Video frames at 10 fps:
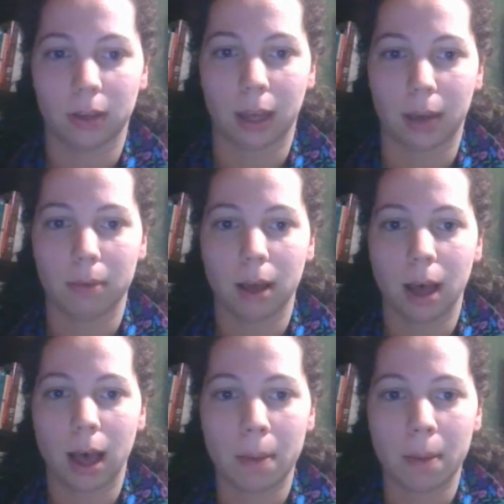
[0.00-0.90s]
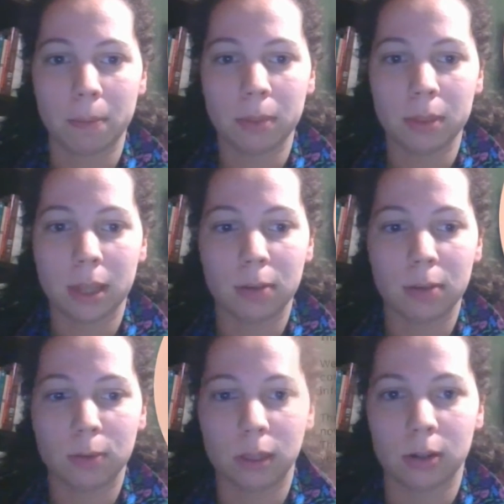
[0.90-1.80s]
Okay.
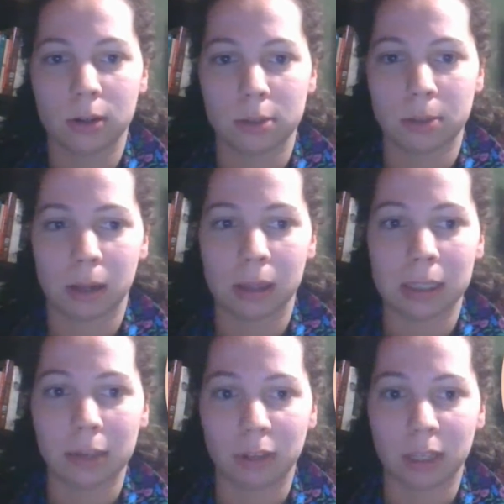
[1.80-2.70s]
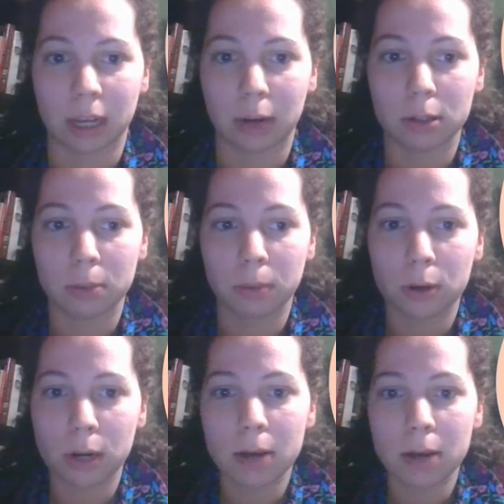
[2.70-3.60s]
Then we learned about leaving out the
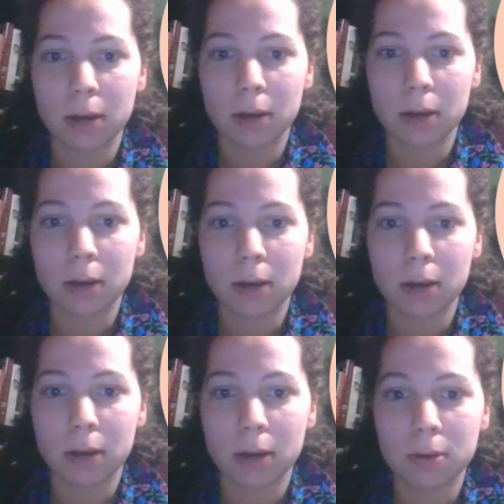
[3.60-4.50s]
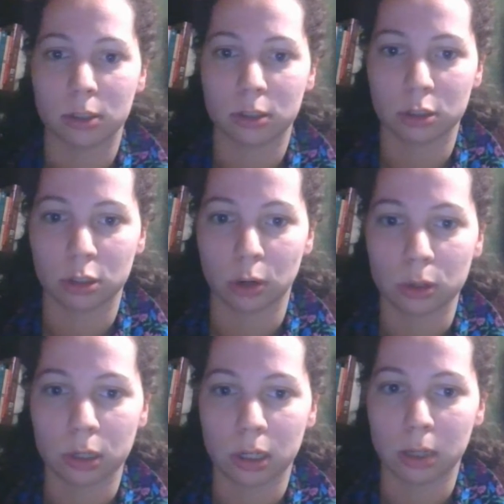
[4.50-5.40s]
pronoun. Sometimes we just
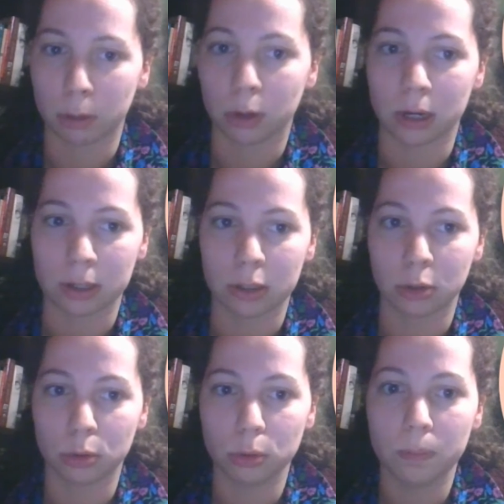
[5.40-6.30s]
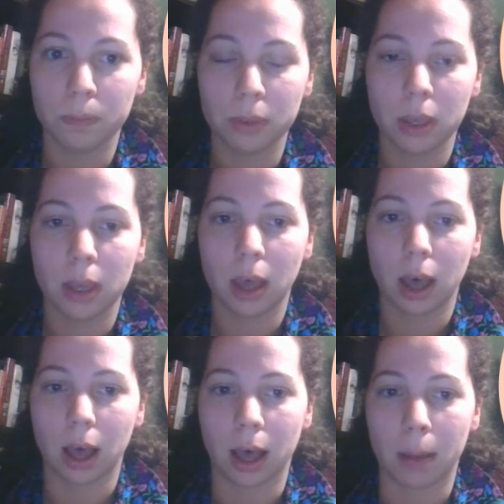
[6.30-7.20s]
don't need a pronoun at all.
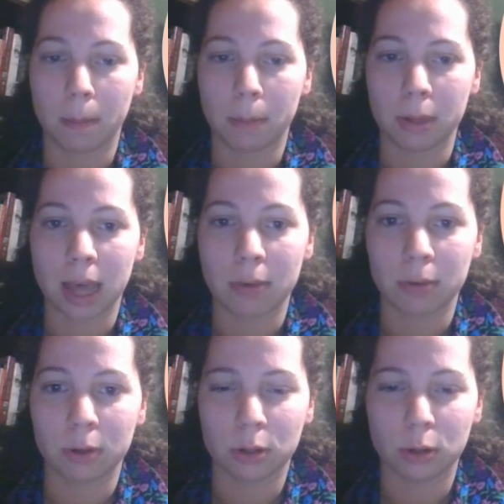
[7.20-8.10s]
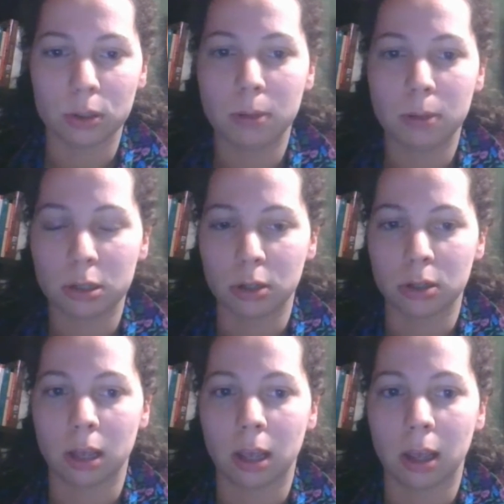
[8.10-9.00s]
But that could only be
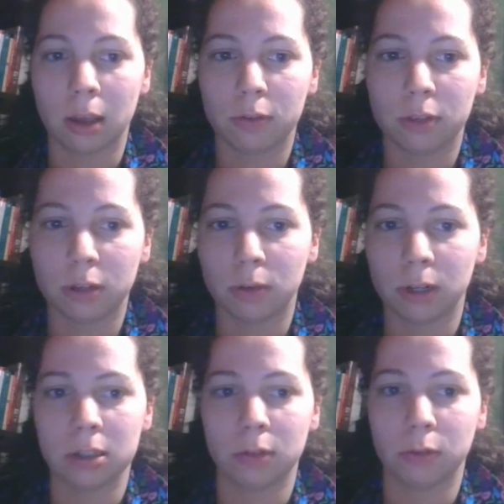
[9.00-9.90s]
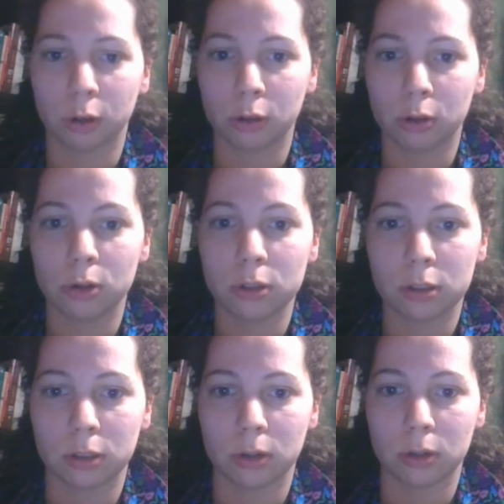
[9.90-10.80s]
done if the relative
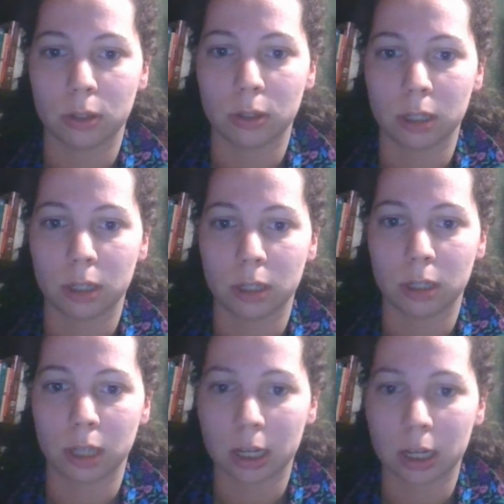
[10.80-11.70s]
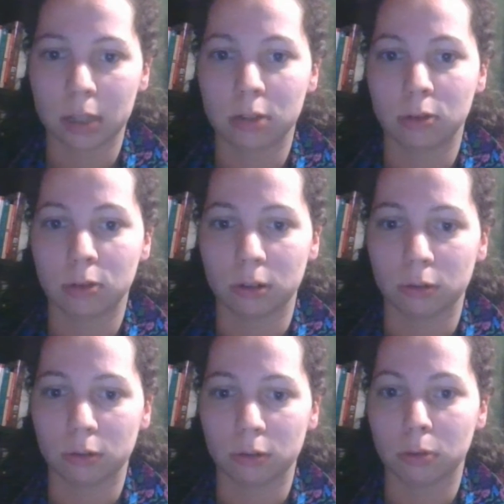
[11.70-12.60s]
clause, so the extra information
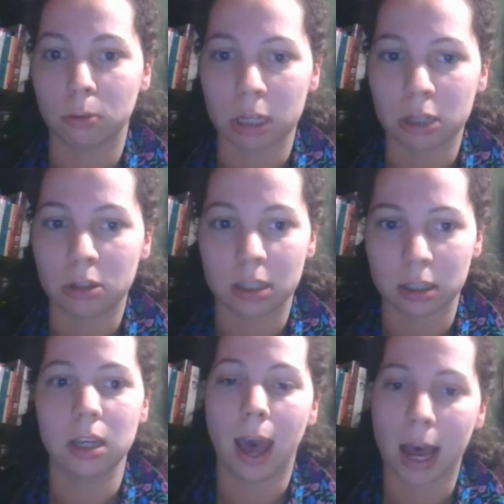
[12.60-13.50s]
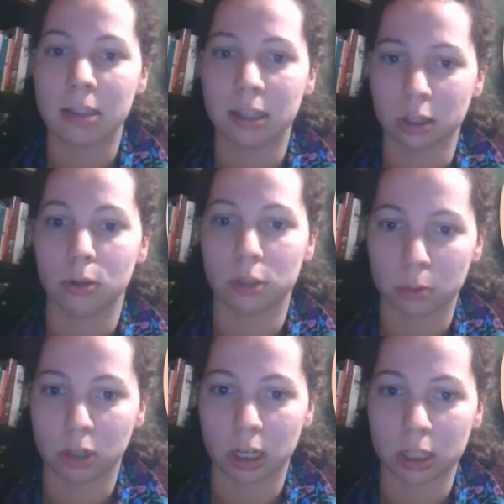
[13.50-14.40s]
sentence, had its own
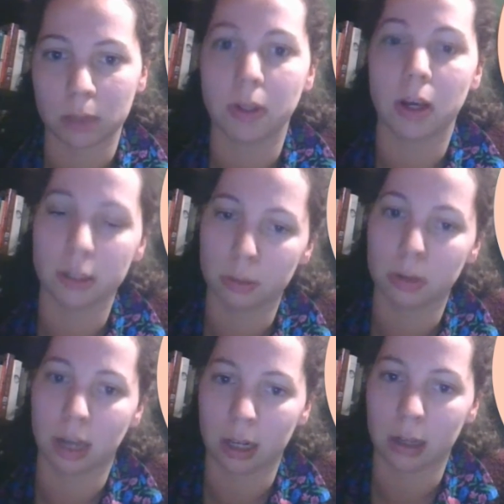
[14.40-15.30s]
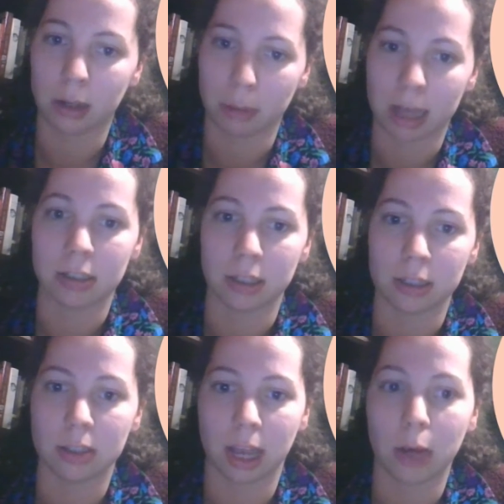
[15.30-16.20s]
subject. Als de betrekkelijke
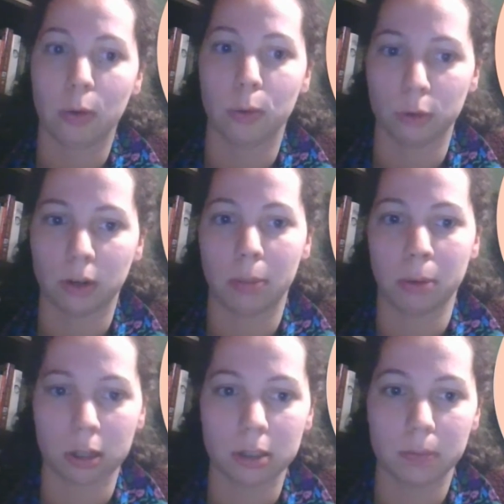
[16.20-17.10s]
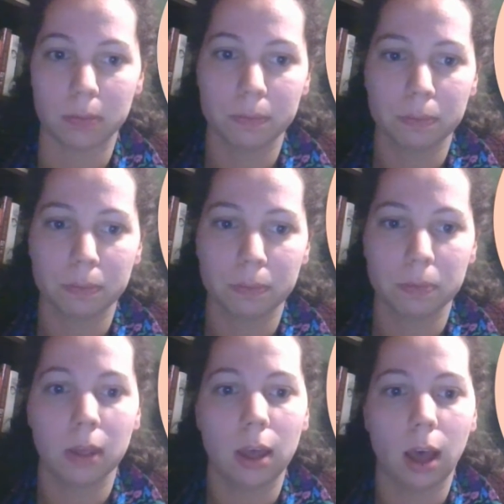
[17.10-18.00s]
bijzin een eigen onderwerp had.
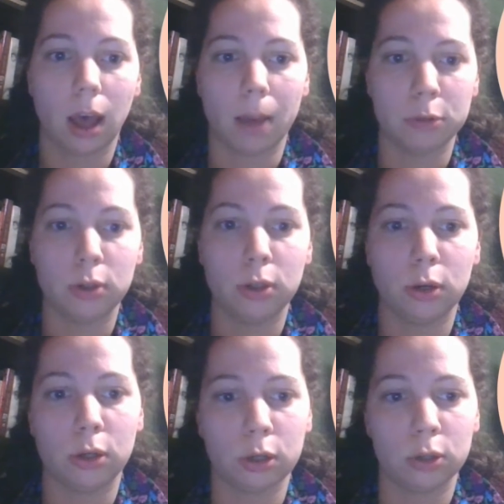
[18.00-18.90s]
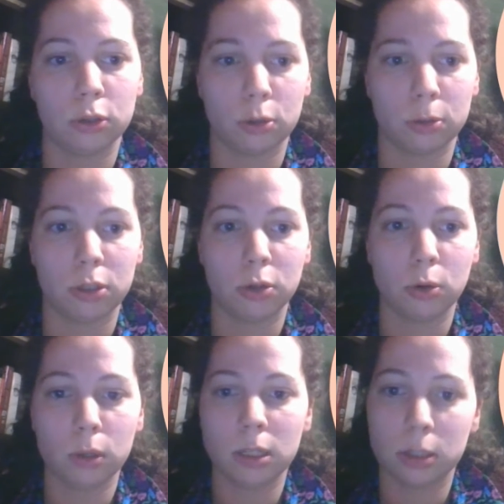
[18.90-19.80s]
Do you know the girl Tom is
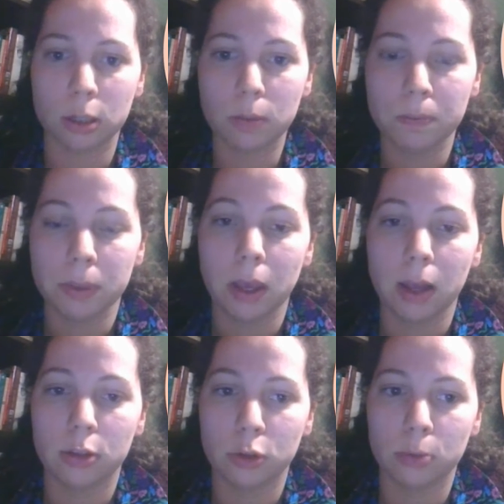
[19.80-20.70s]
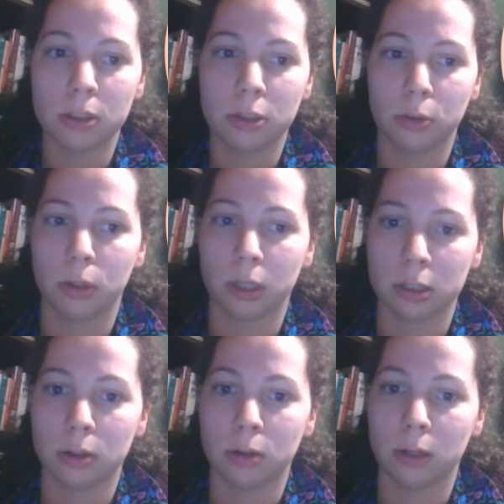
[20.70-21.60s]
talking to? Tom is talking
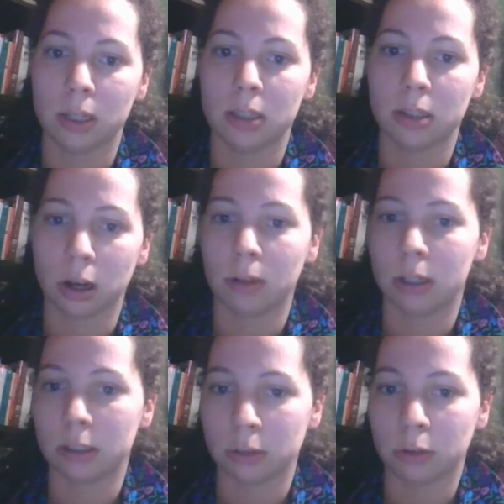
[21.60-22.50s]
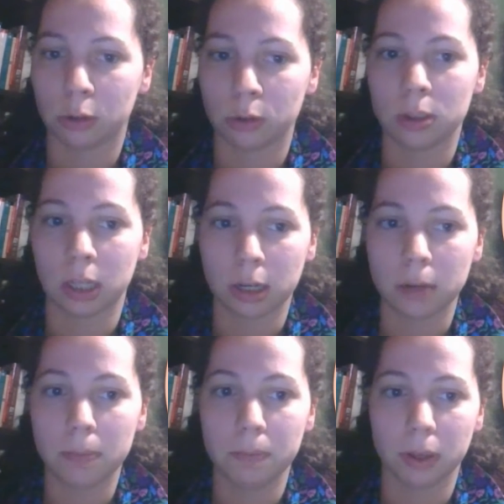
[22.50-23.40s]
to is our relative clause
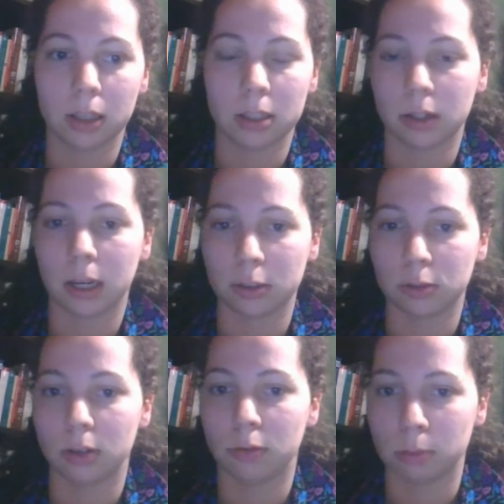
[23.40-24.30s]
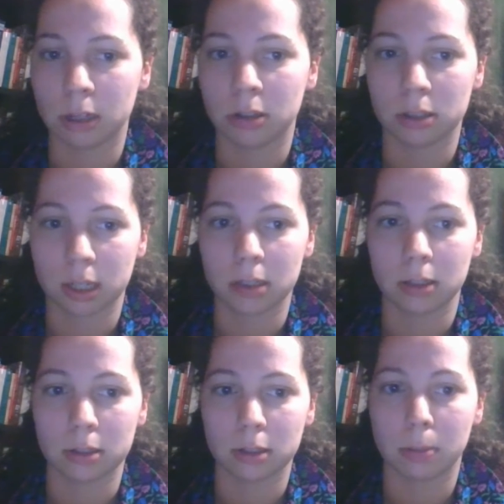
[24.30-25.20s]
here. Extra information
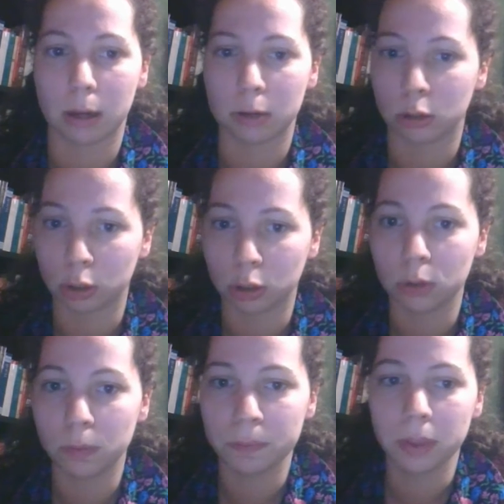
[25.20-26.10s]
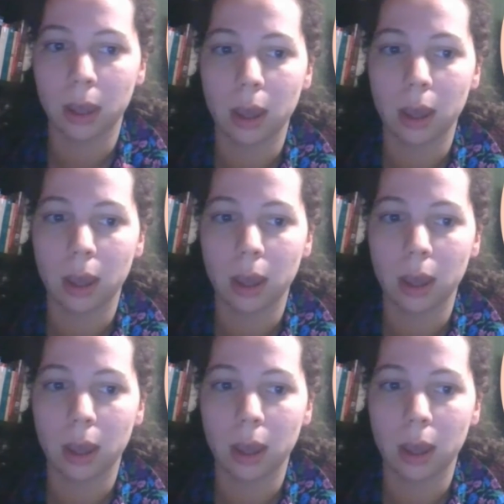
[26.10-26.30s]
sentence about the girl.